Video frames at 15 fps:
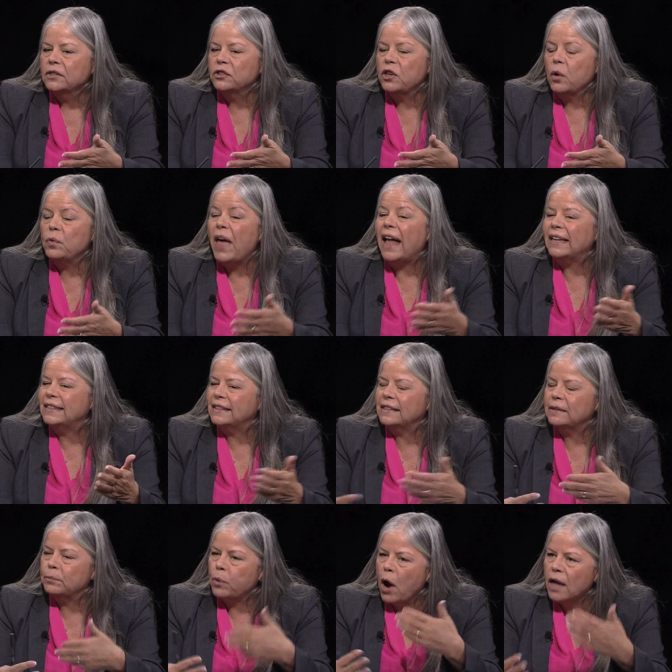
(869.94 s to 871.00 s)
So that
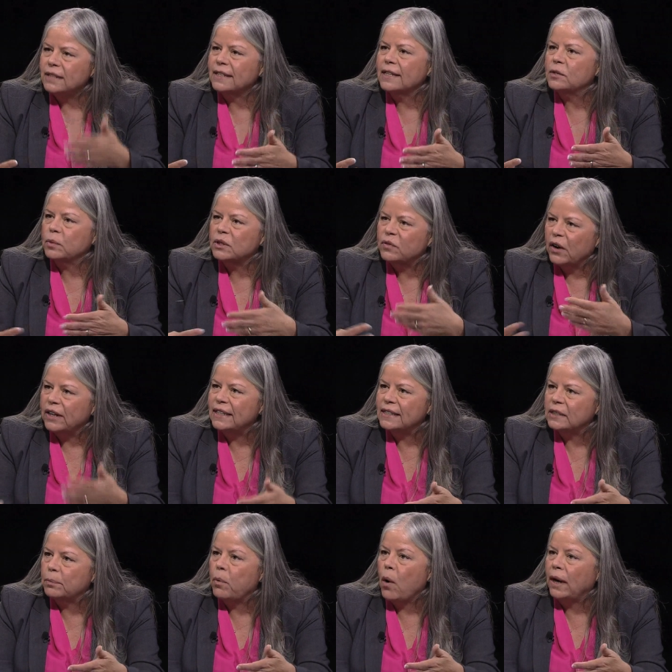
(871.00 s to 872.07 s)
process was very
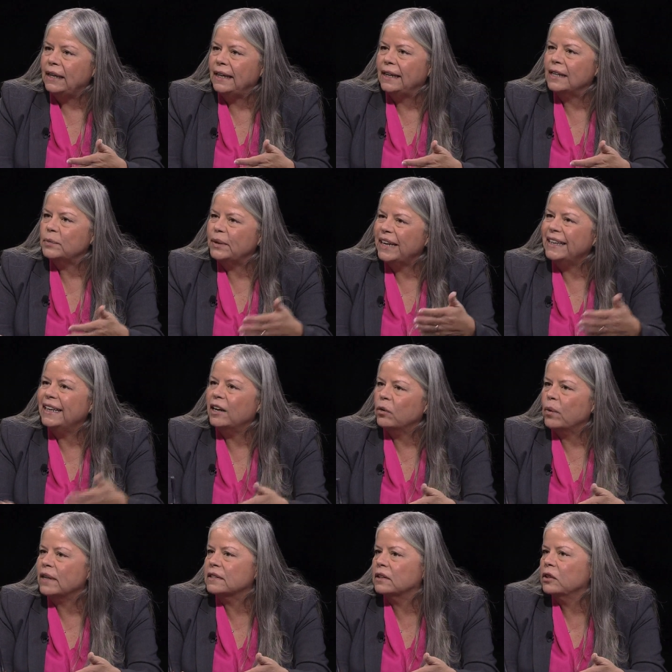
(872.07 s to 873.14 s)
disappointing because we didn't get a
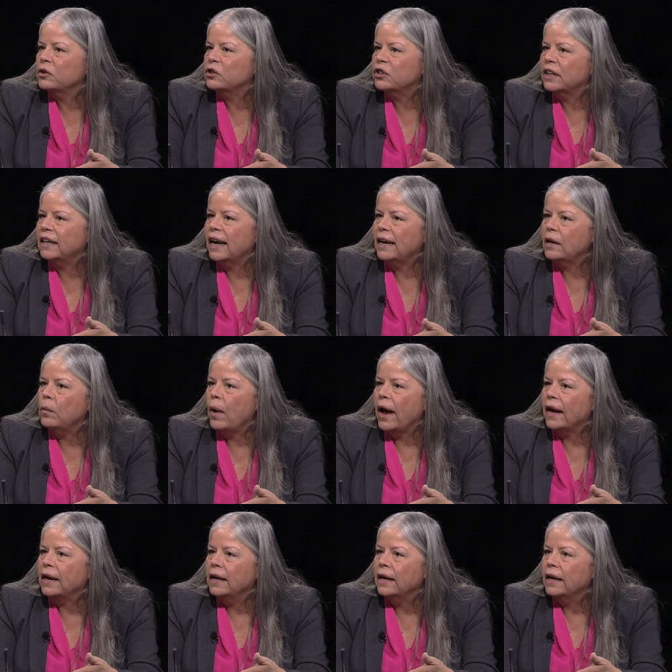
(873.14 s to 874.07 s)
resolution in any way.